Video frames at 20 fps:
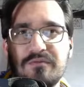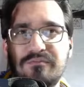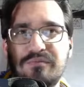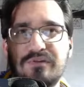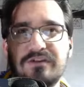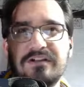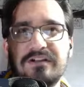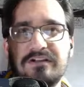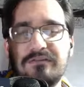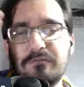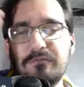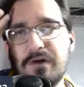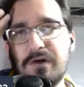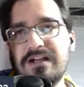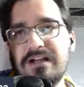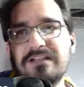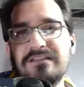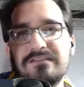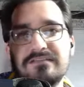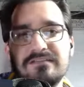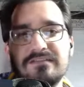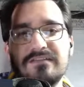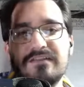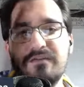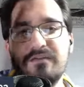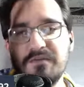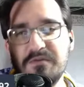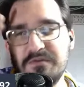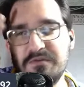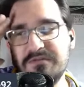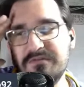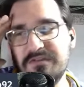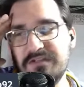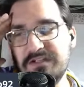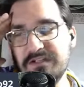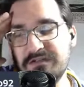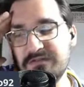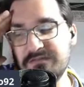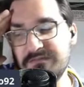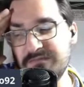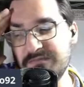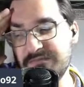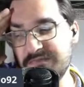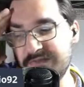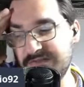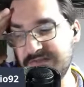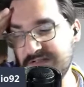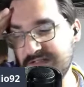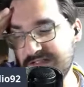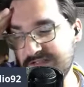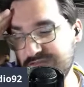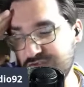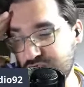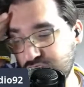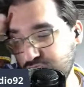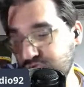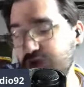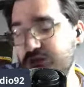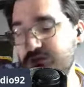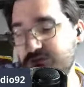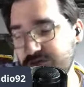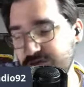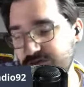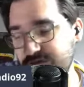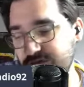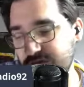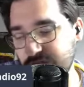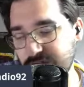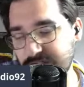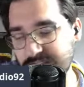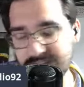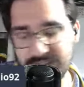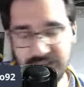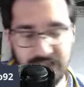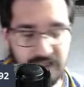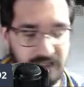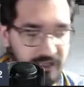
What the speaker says: booking wise, you could do it.